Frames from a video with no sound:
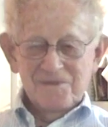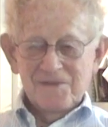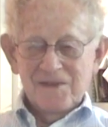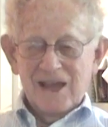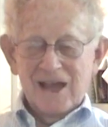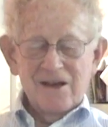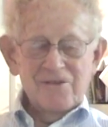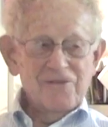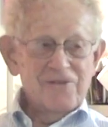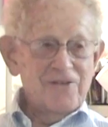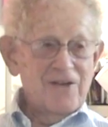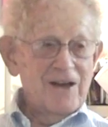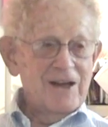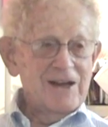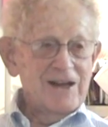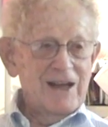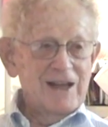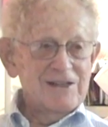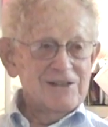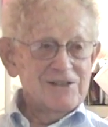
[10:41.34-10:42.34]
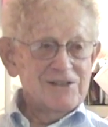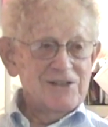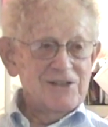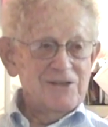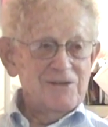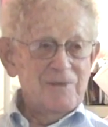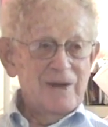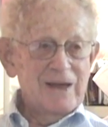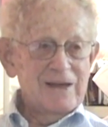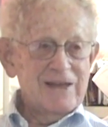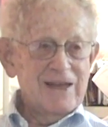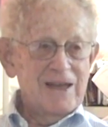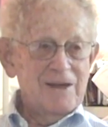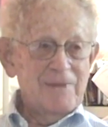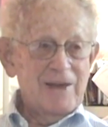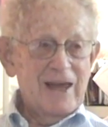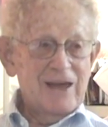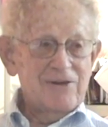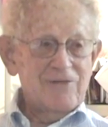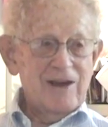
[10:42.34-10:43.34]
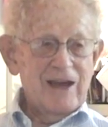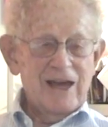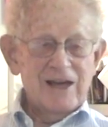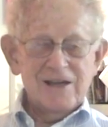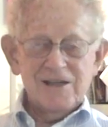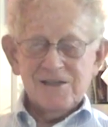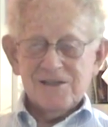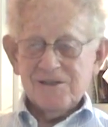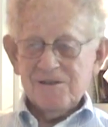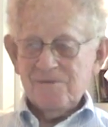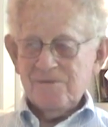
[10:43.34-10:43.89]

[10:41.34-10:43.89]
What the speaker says: have fun and to make him angry at us.